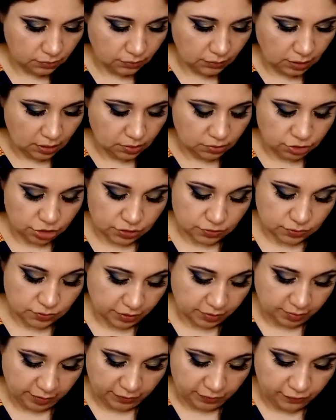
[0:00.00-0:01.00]
which is one of
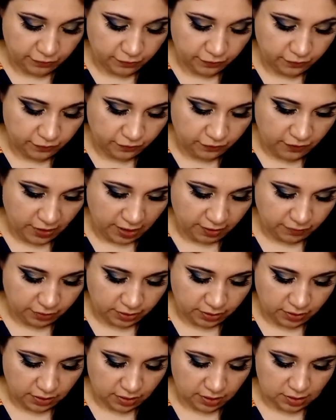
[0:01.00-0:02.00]
my favorite
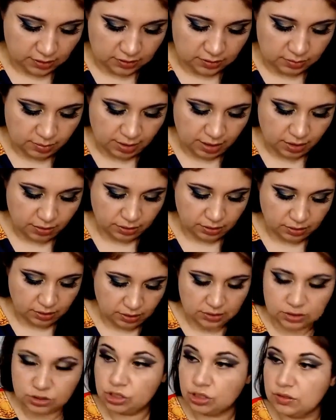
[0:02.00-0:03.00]
things about it.
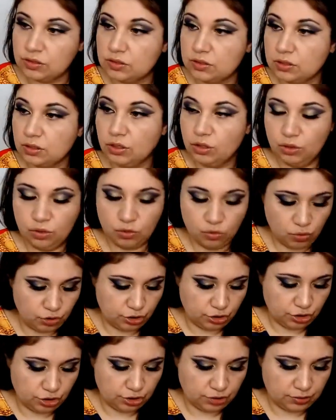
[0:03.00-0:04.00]
It's just
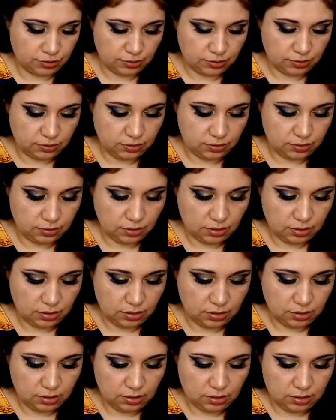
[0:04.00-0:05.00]
gorgeous,
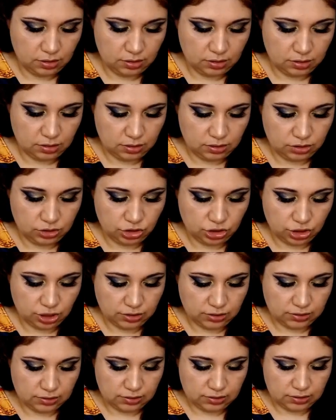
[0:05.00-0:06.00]

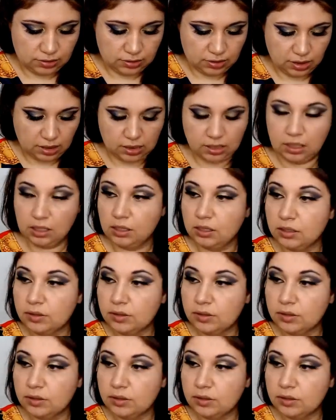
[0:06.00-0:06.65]
just stunning.